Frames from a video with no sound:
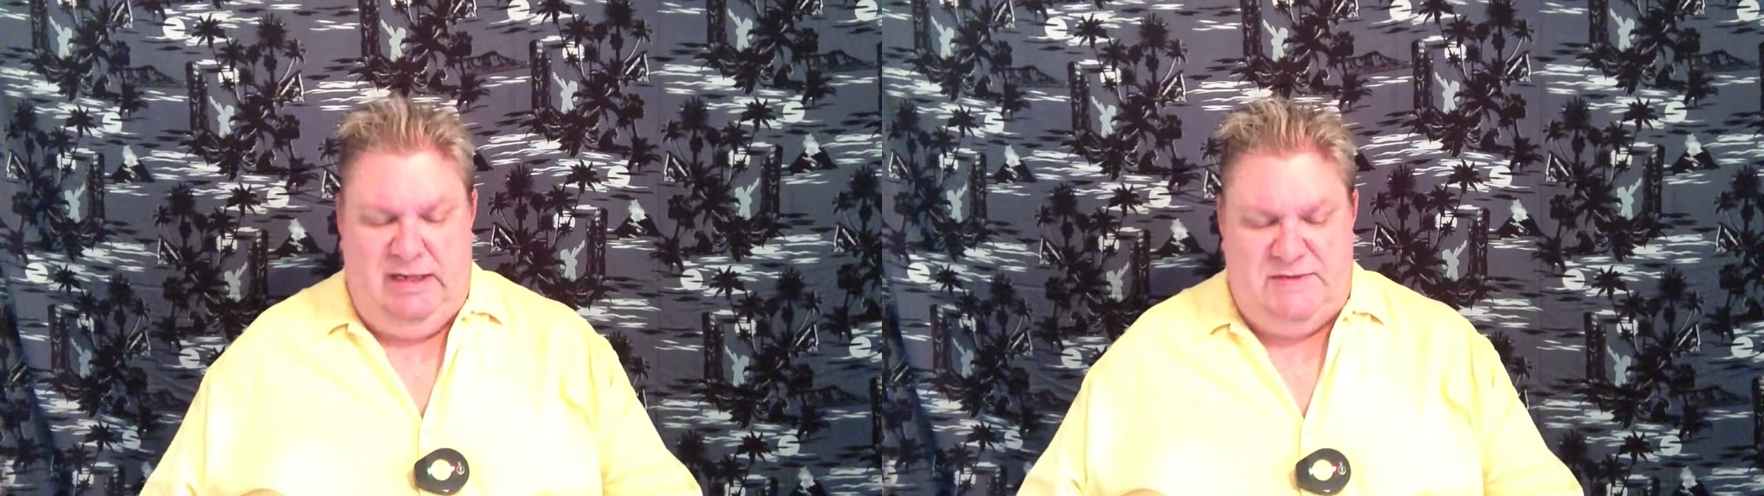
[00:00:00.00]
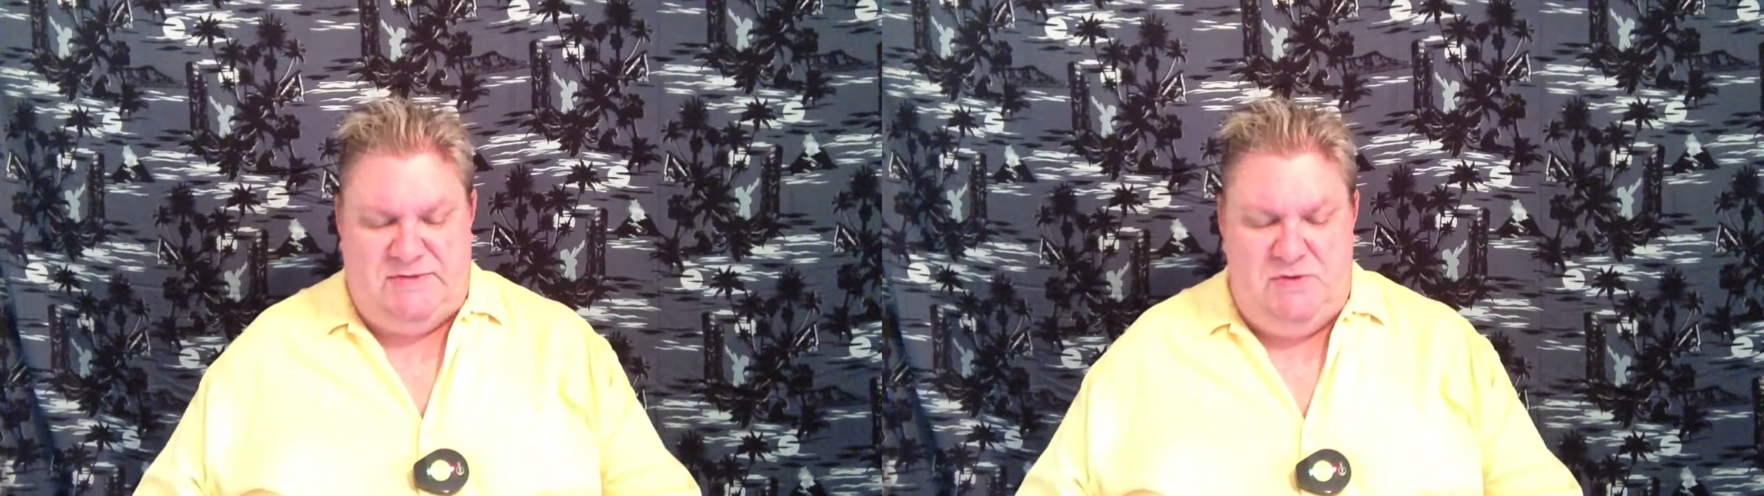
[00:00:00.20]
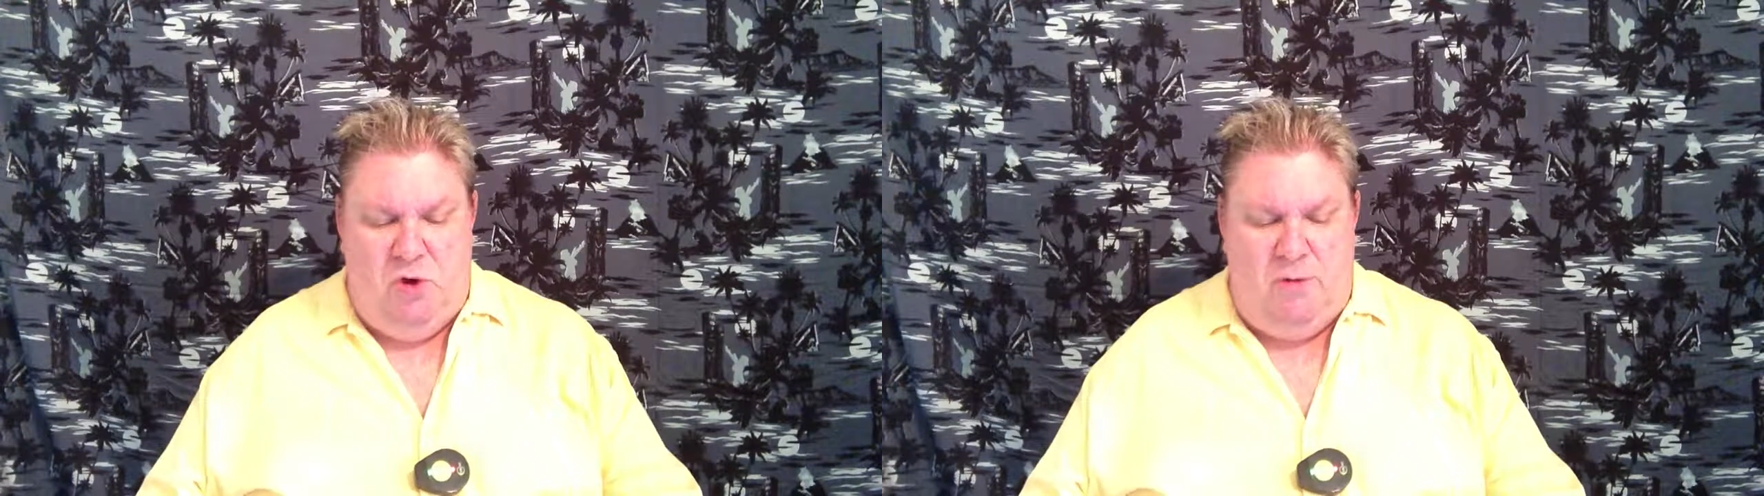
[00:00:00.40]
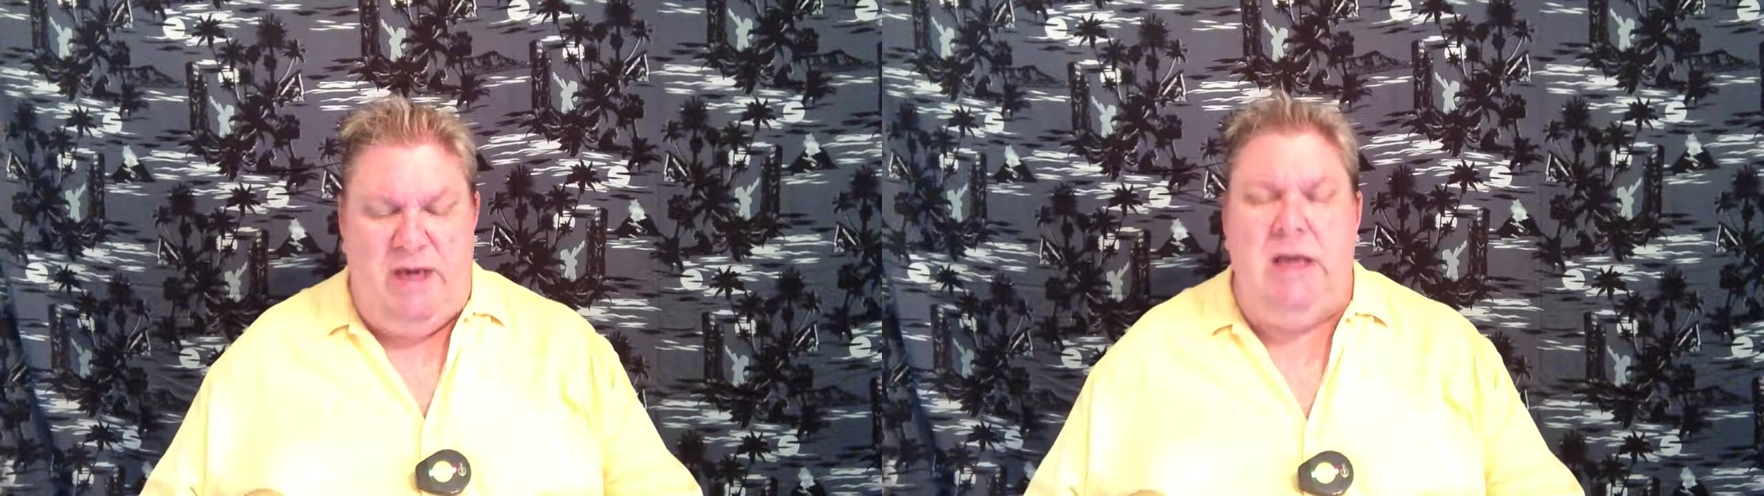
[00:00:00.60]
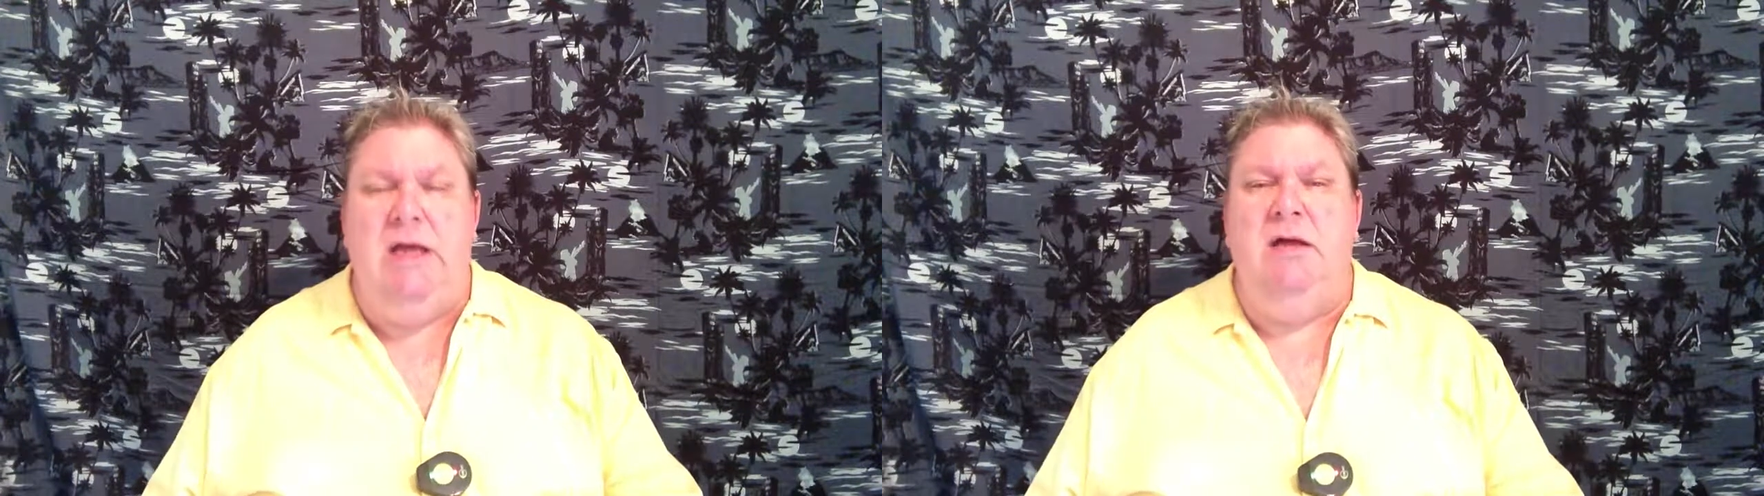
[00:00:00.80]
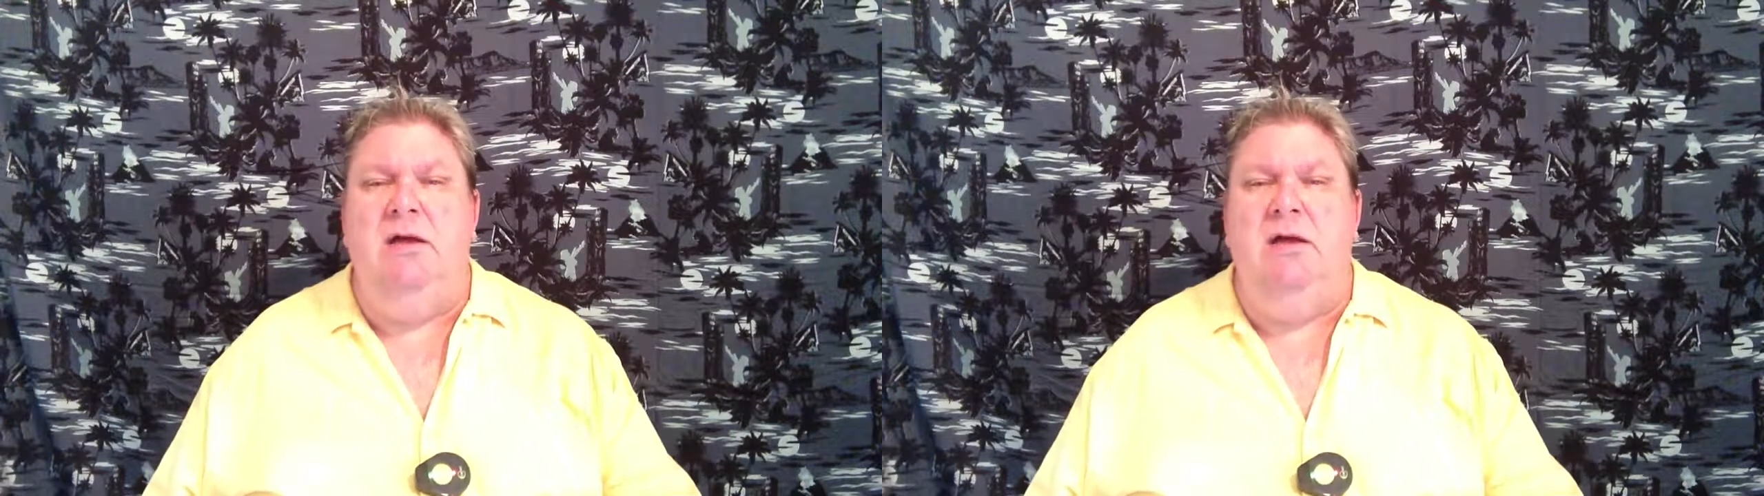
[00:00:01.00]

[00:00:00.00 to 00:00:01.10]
is norming.